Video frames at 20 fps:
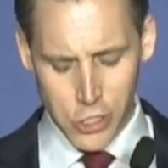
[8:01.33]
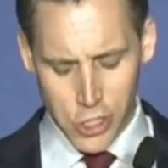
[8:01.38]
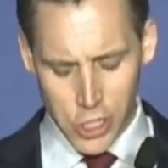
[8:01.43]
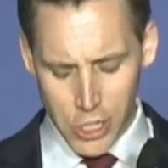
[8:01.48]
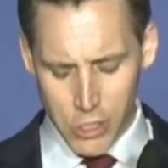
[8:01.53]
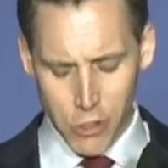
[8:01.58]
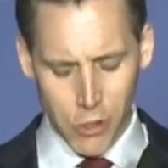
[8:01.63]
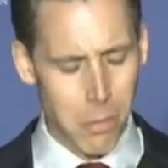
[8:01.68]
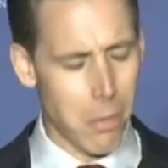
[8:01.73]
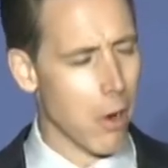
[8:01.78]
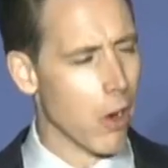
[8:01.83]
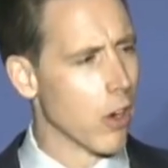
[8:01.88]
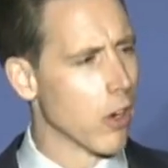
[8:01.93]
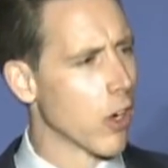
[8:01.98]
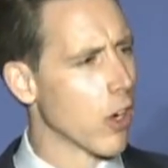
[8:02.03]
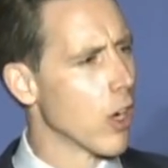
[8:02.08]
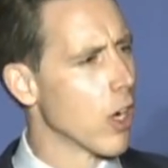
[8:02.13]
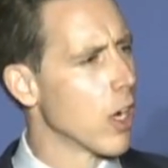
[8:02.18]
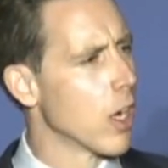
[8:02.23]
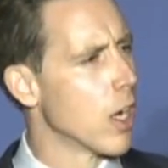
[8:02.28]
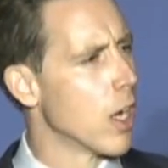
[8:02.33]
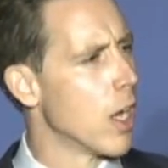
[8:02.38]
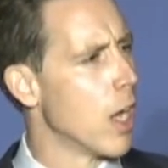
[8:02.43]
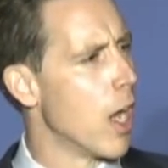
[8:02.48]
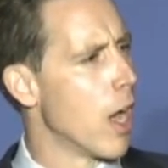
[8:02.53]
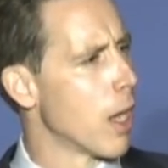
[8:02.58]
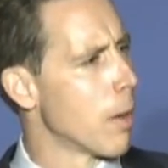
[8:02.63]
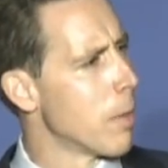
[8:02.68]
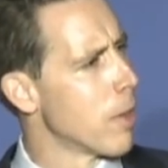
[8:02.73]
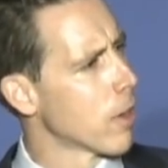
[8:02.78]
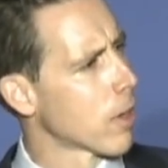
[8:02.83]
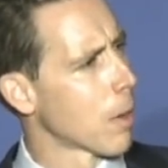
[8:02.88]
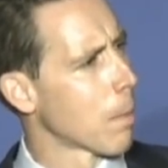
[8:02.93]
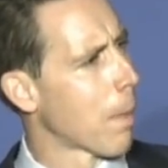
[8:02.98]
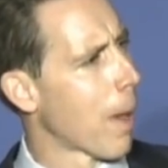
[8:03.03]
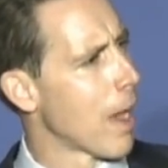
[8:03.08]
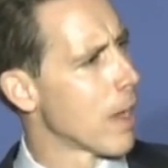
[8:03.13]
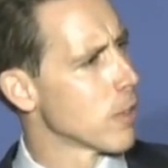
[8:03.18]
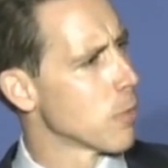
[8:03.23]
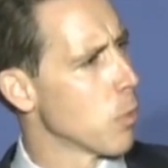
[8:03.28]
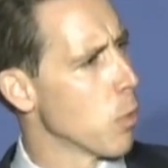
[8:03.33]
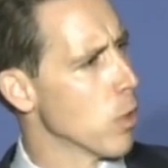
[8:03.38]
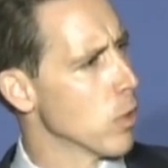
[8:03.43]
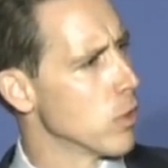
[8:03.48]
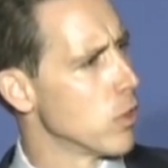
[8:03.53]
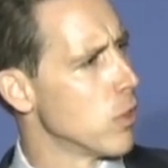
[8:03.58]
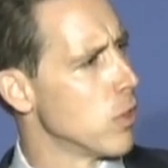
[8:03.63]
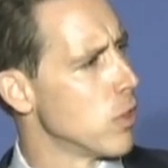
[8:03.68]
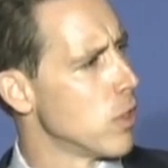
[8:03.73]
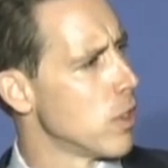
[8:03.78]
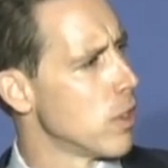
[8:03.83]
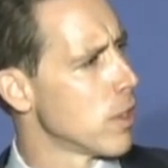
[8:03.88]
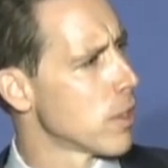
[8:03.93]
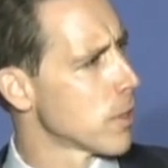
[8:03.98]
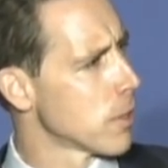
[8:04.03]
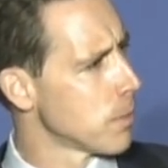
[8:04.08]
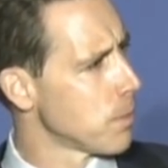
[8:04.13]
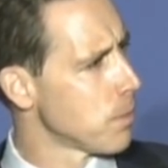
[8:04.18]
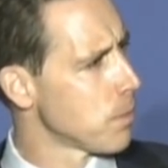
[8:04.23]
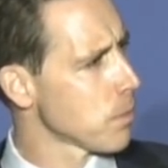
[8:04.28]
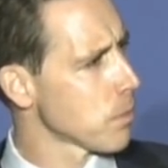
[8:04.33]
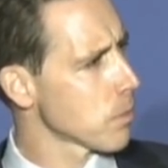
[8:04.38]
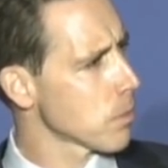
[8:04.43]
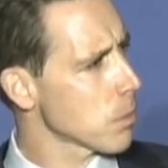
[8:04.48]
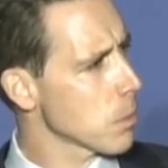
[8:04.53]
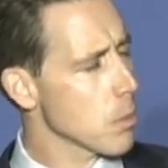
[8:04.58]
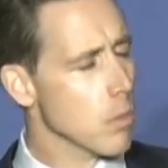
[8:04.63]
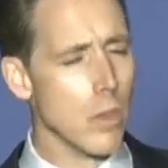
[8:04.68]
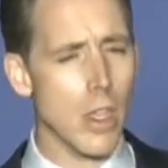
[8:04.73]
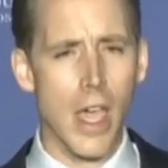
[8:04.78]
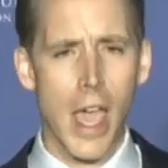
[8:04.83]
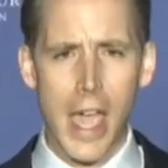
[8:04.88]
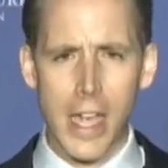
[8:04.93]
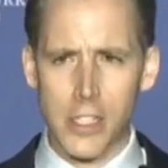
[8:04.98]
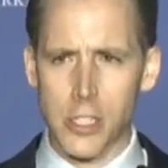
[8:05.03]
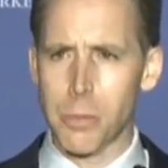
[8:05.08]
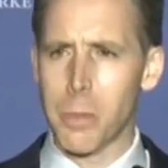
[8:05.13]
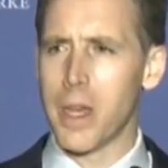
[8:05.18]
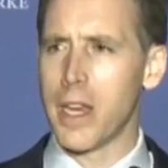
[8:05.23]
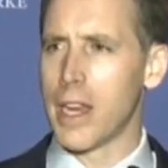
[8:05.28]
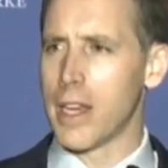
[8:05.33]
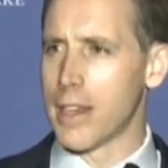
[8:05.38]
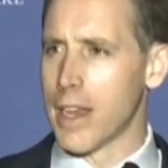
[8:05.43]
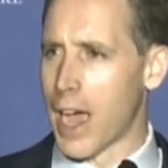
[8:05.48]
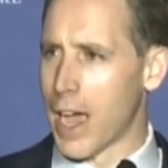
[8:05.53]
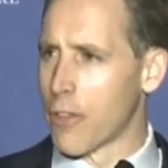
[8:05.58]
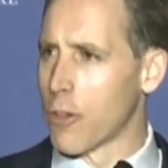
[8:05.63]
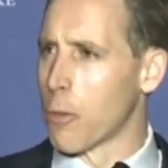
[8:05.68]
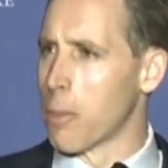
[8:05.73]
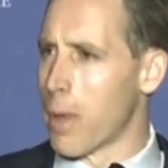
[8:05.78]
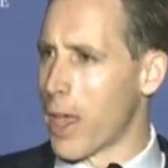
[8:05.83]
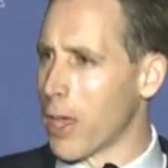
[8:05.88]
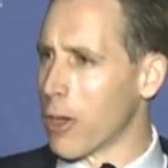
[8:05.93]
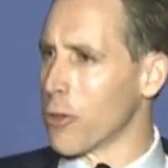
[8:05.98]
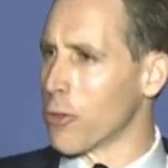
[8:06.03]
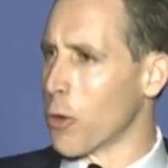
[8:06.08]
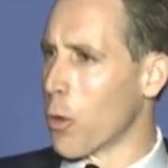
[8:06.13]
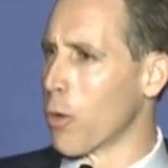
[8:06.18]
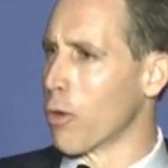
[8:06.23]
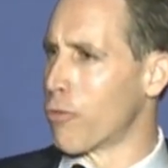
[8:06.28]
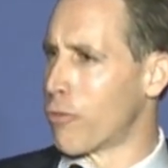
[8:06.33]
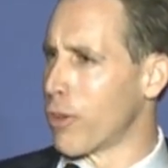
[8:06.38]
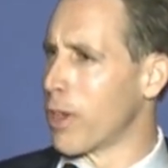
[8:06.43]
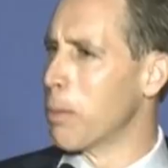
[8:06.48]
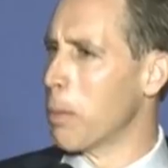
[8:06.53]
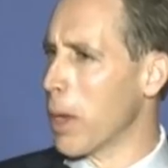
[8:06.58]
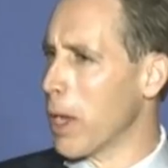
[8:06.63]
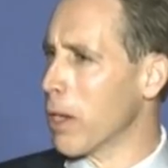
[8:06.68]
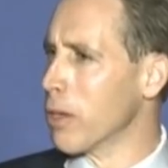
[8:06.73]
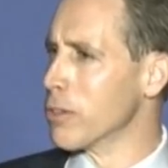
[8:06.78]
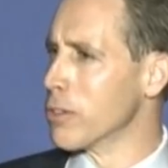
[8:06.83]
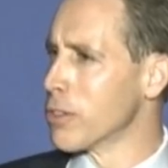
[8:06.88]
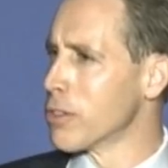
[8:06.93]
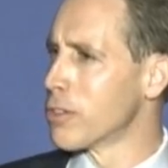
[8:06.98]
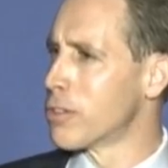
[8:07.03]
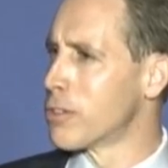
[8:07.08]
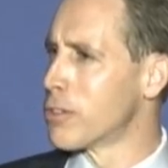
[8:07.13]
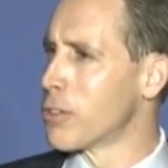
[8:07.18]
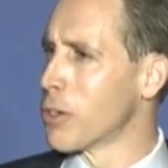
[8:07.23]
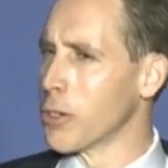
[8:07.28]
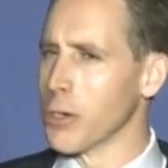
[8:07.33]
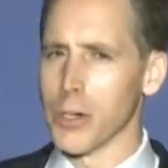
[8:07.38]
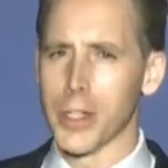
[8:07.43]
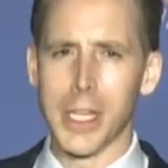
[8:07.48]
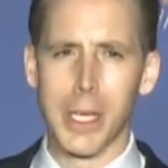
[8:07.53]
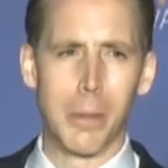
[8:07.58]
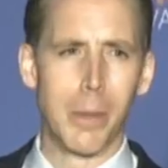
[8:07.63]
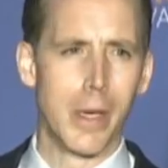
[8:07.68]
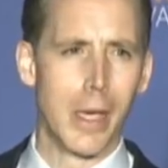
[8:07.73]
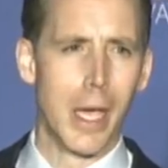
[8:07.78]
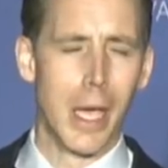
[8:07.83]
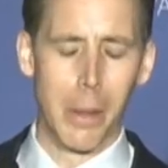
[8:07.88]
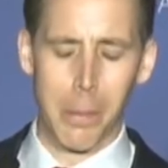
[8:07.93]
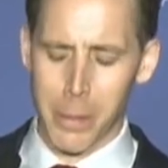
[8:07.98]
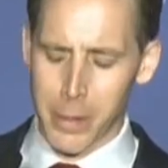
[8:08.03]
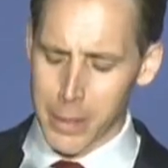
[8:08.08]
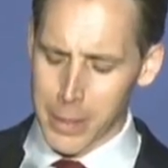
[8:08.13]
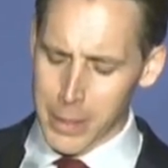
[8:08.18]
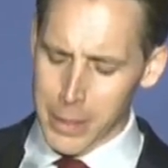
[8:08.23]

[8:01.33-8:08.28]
gender marker on American passports. Did you see this? X meaning neither male nor female, just so you're keeping up.